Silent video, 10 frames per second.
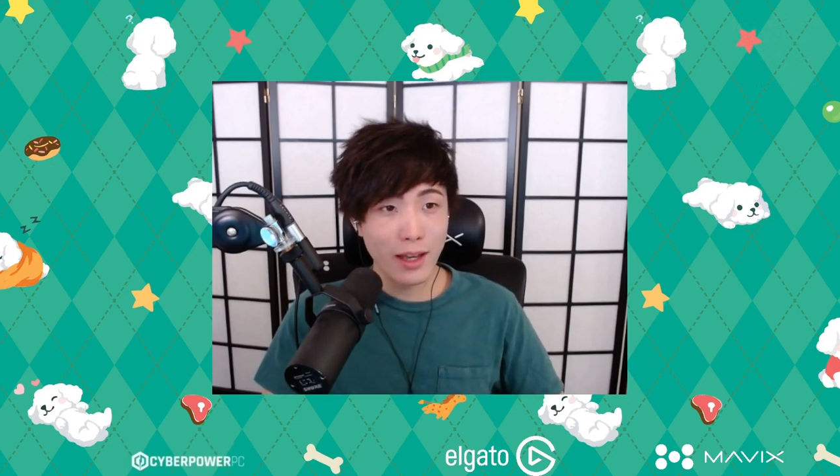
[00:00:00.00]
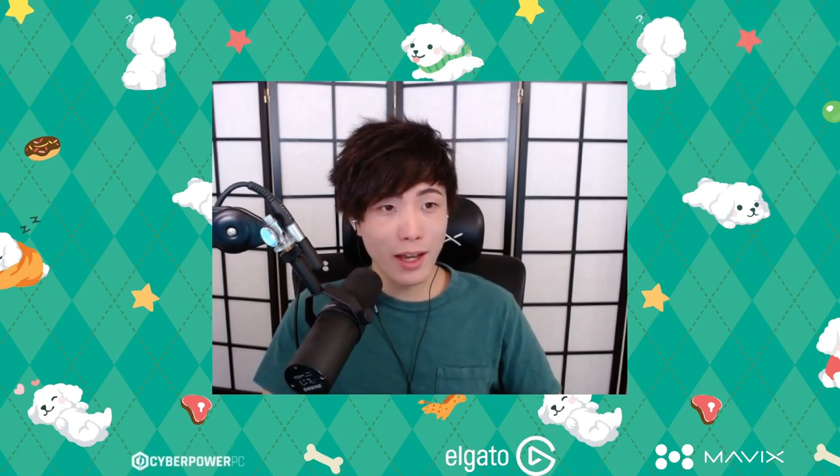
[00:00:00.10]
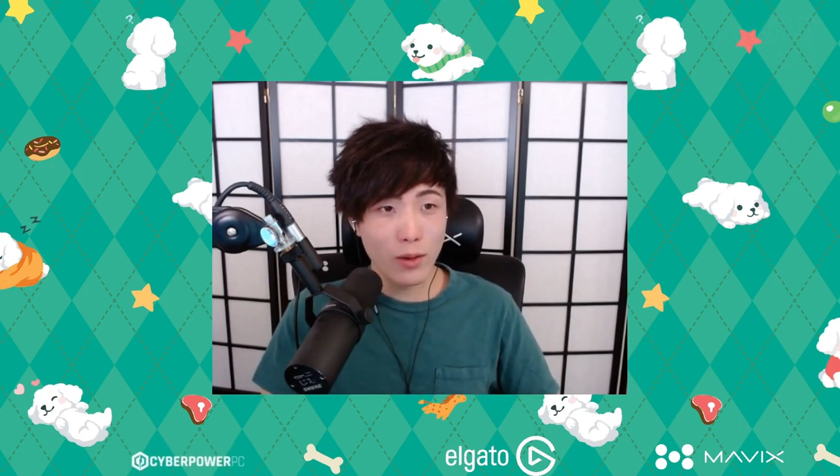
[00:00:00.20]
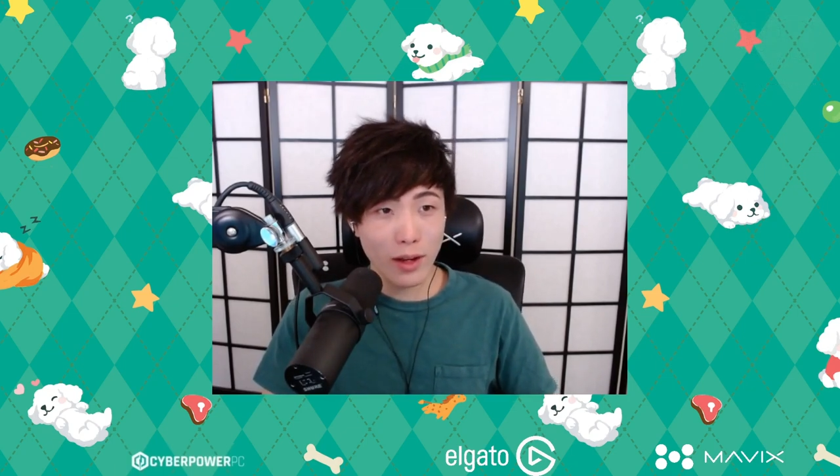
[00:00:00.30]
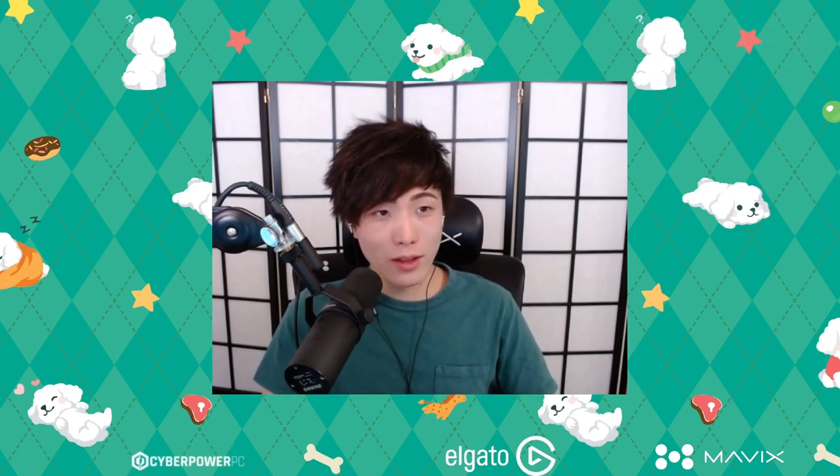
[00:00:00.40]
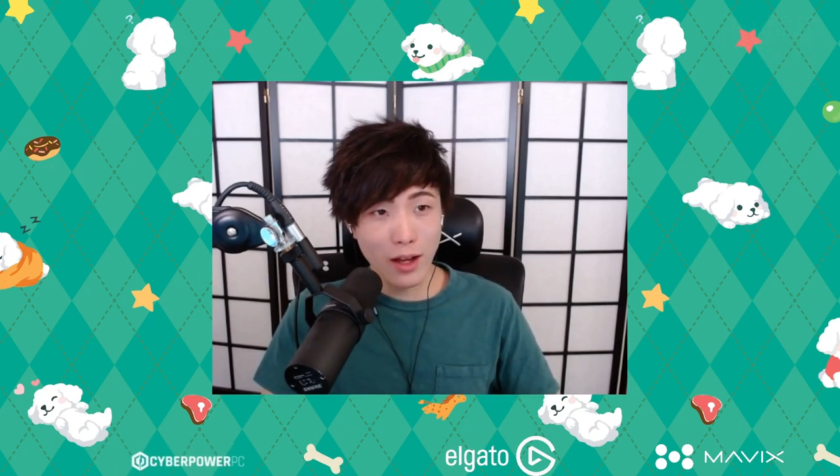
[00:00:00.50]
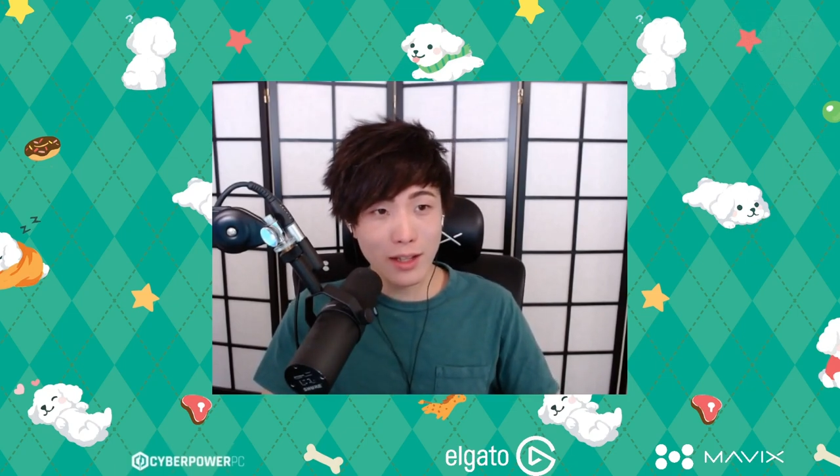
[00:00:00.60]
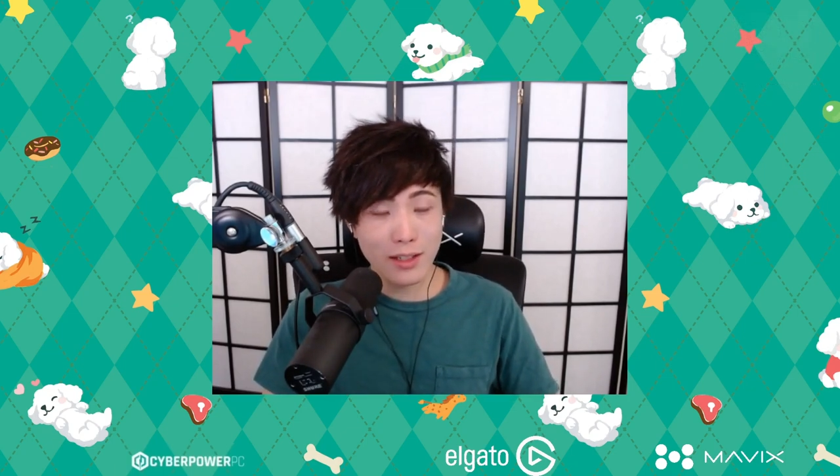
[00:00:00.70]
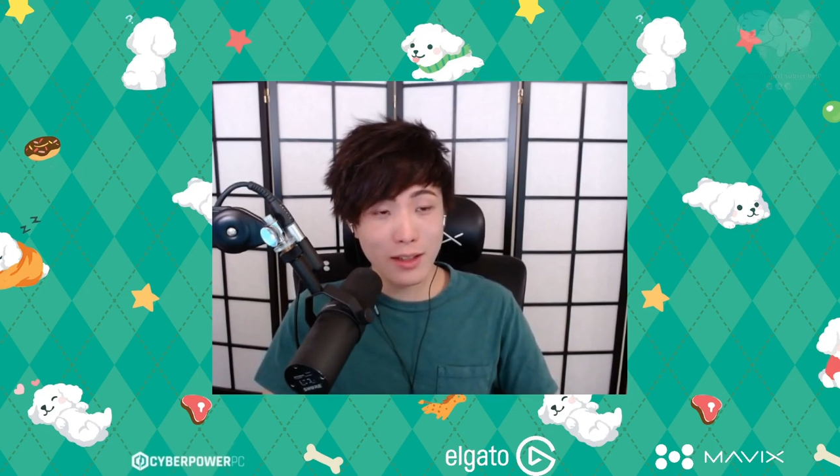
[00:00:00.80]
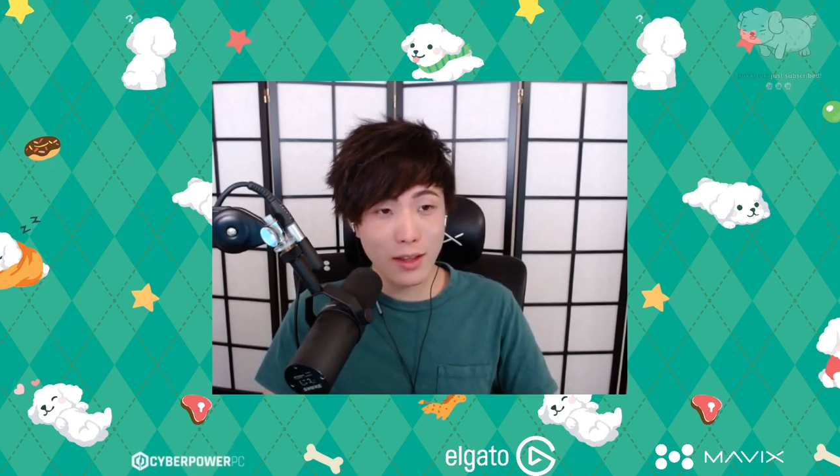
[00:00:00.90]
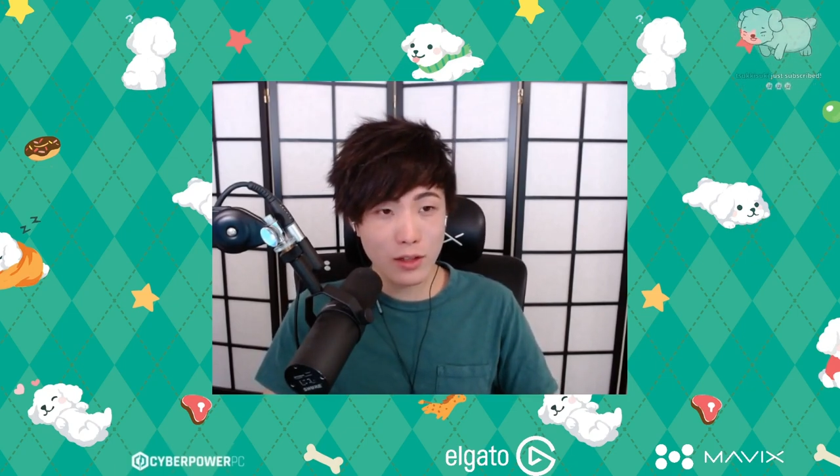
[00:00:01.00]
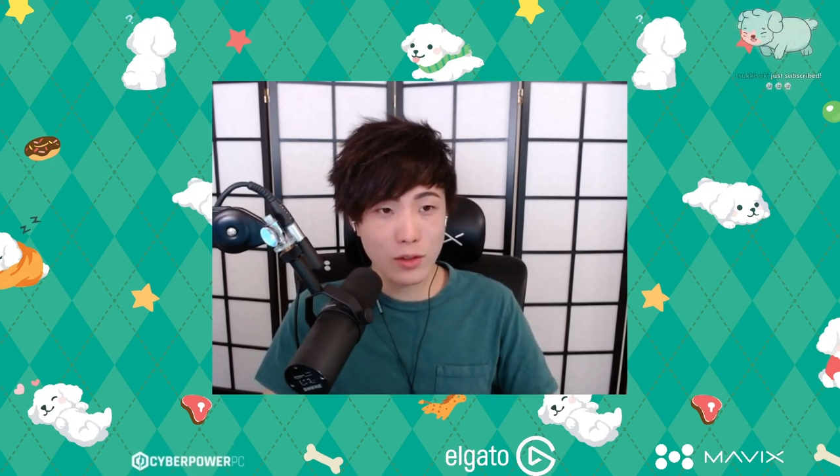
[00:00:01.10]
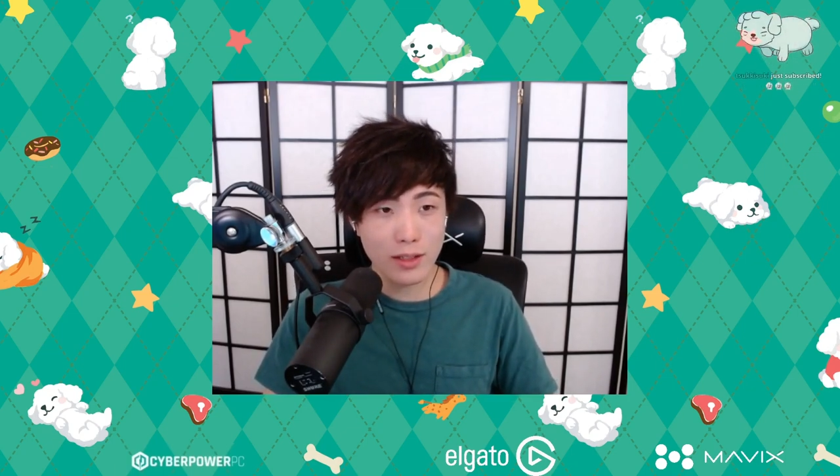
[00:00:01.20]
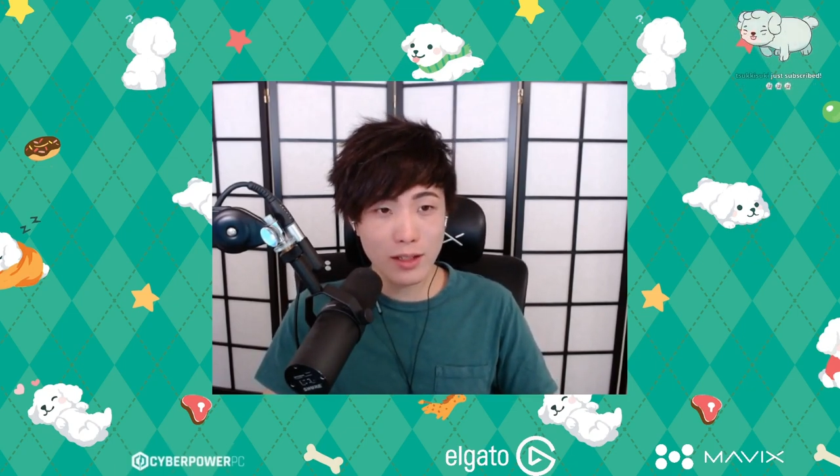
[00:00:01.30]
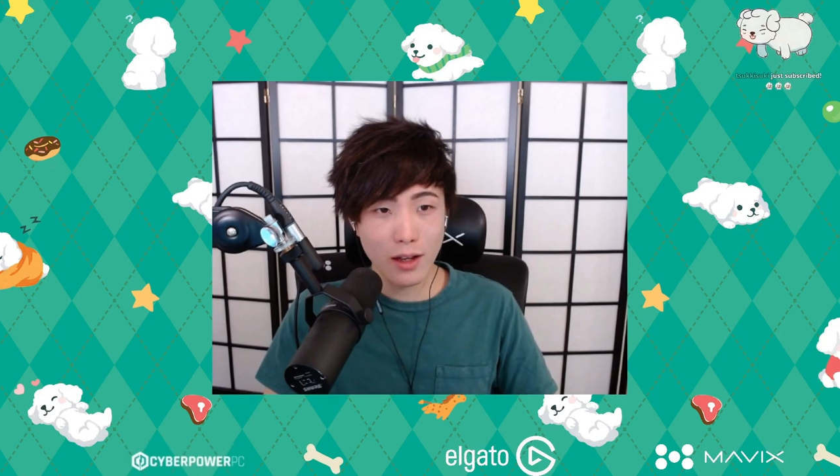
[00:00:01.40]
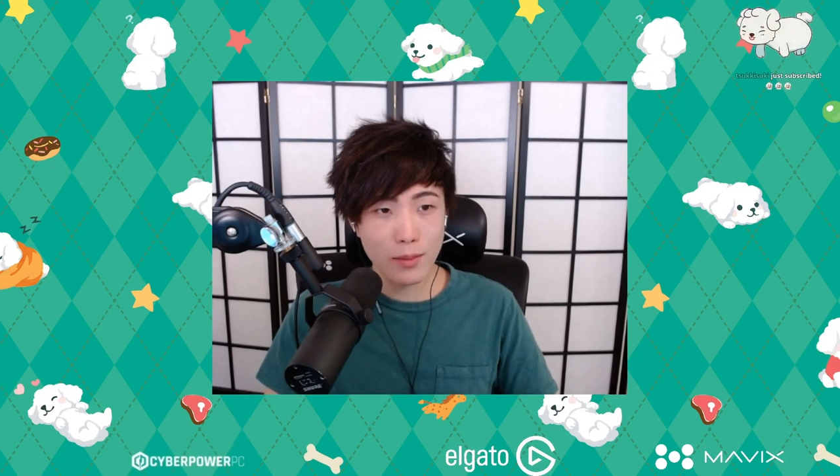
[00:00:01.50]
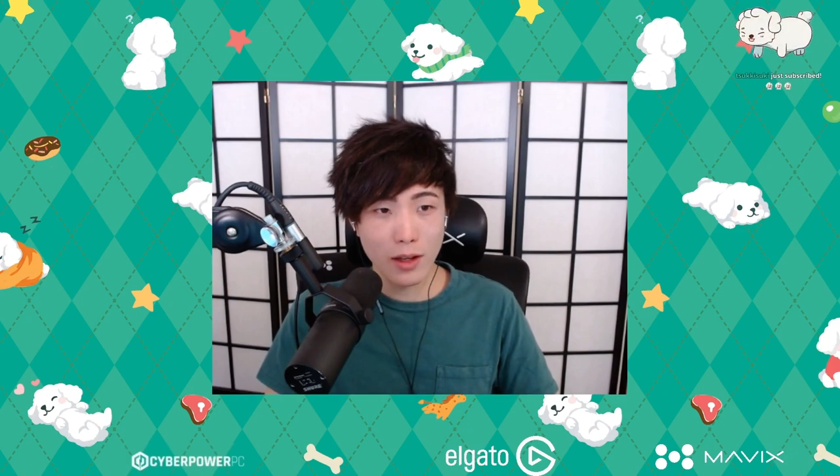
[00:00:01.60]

Anyway, Lazi, thanks for the sub,